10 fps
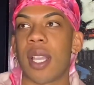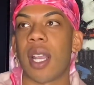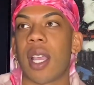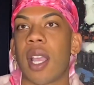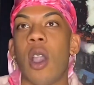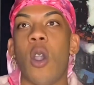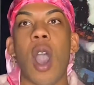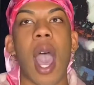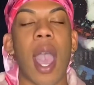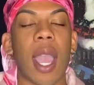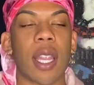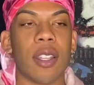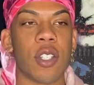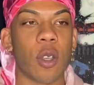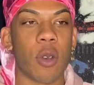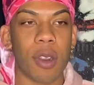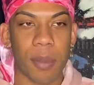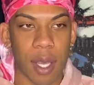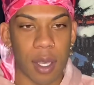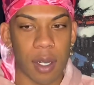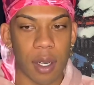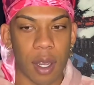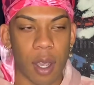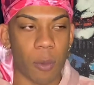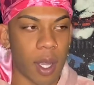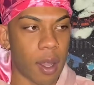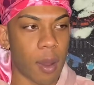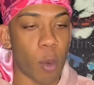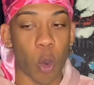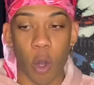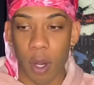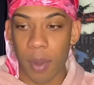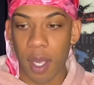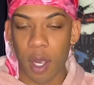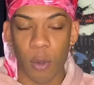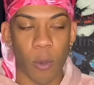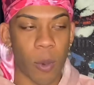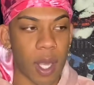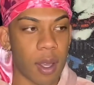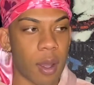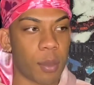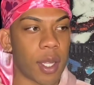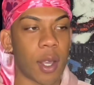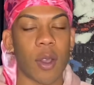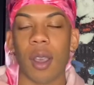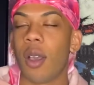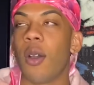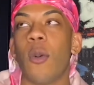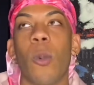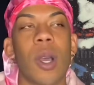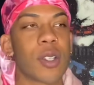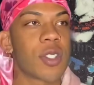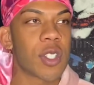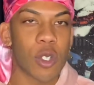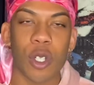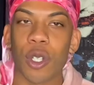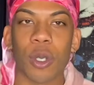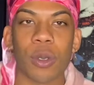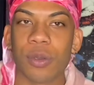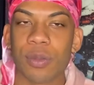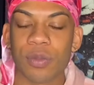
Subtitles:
Like, I legit go to bed and wake up. Go to bed, wake up. Like, what else is there to do?